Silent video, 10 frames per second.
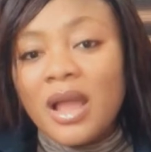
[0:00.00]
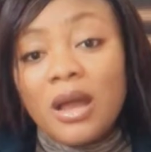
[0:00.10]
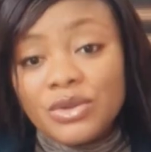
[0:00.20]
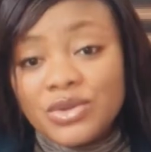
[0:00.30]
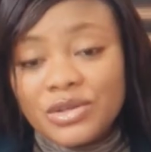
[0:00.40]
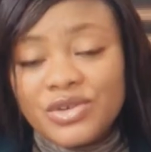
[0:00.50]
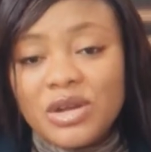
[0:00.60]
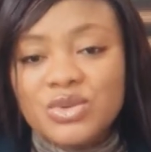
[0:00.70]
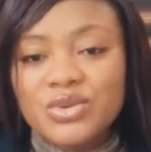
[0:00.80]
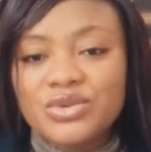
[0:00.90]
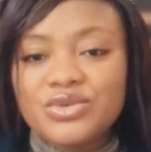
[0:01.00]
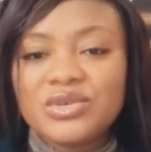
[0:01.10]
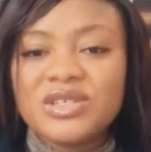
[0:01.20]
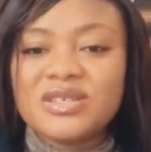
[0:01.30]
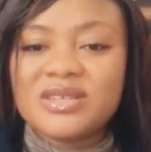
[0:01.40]
How to attract what you
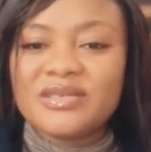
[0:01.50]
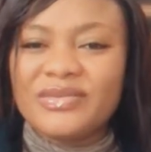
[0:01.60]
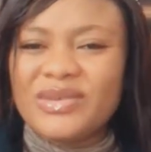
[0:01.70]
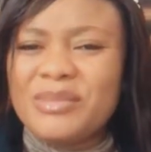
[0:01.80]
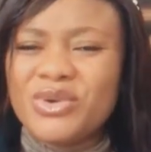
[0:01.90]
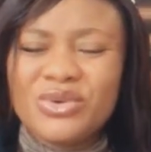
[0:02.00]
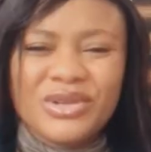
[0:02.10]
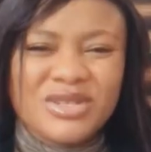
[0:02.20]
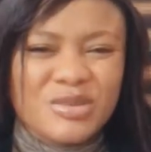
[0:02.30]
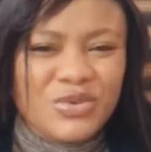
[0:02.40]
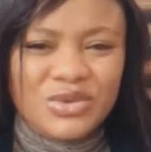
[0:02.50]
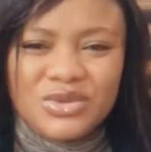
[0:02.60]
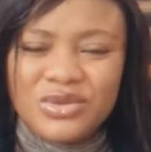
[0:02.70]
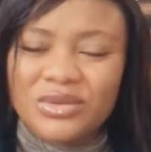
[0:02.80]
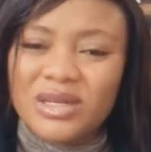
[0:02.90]
truly deserve. I'm not going
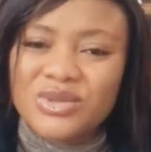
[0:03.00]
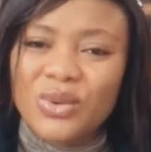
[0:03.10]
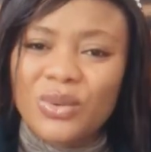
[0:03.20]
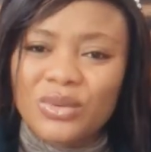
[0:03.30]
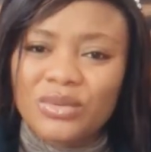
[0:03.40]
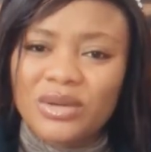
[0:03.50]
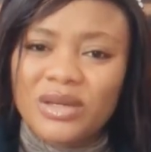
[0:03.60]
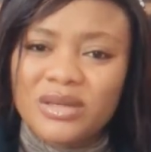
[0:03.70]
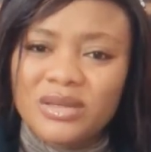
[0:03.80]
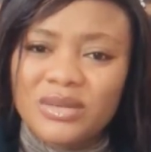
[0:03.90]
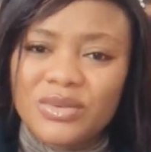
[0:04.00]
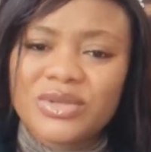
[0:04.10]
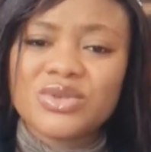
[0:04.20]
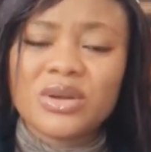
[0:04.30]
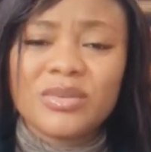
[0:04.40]
spiritual at all. I
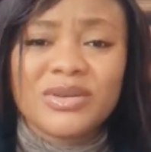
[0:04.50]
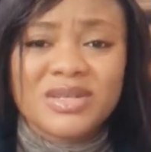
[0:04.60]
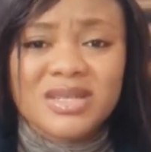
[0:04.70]
want to talk about the